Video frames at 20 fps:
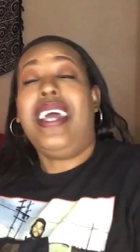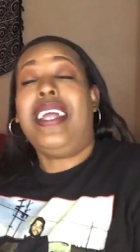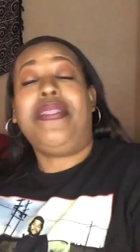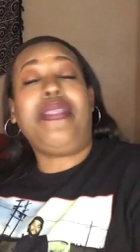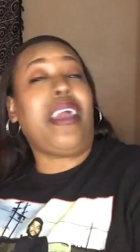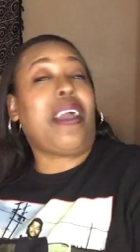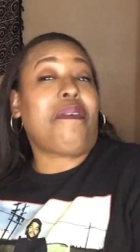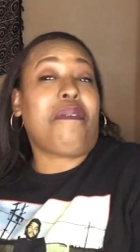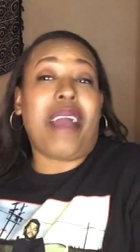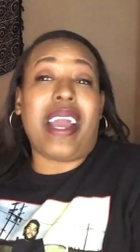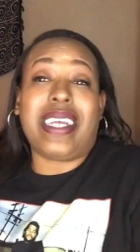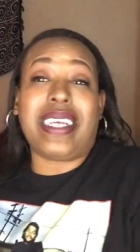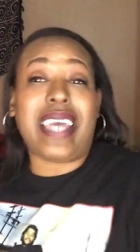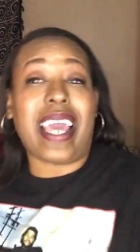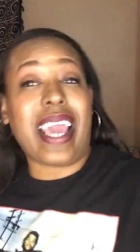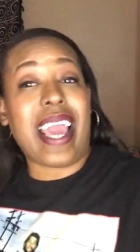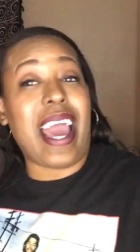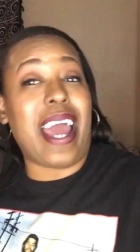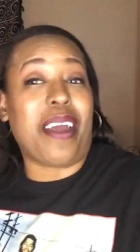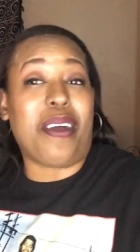Thick Ray
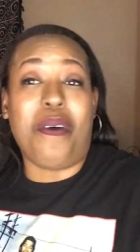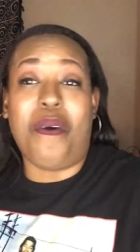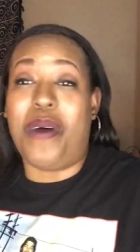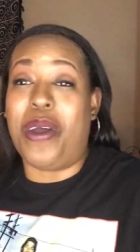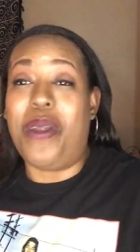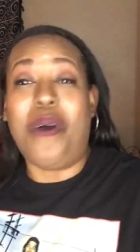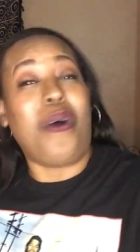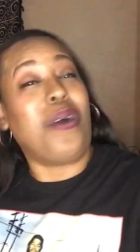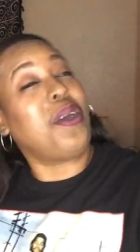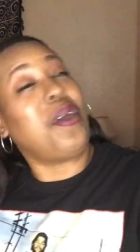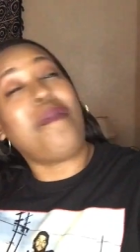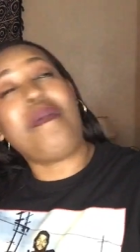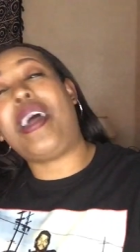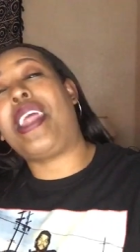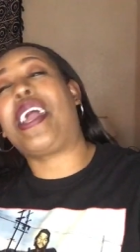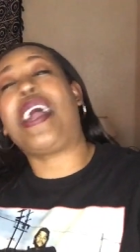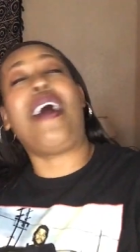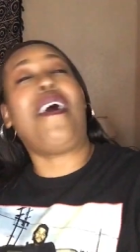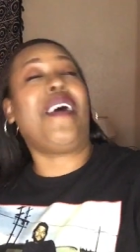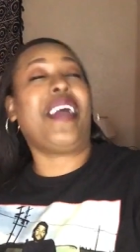ain't got it going on. You better
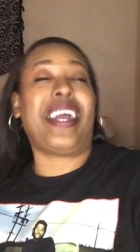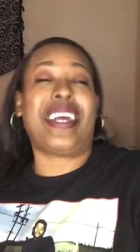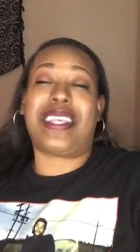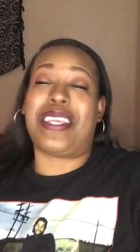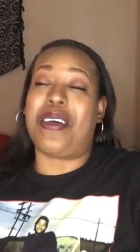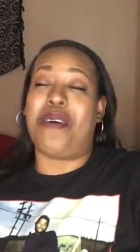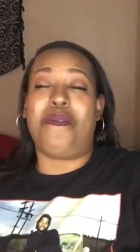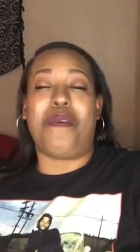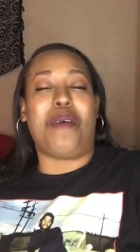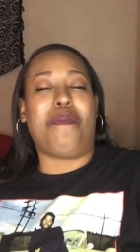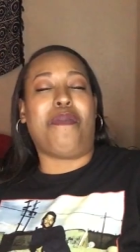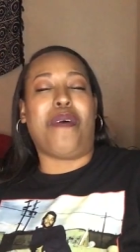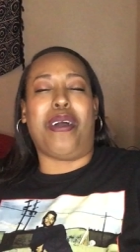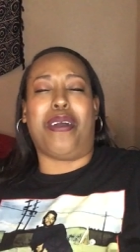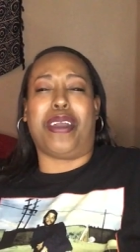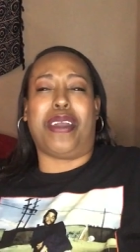go ahead somewhere, boy.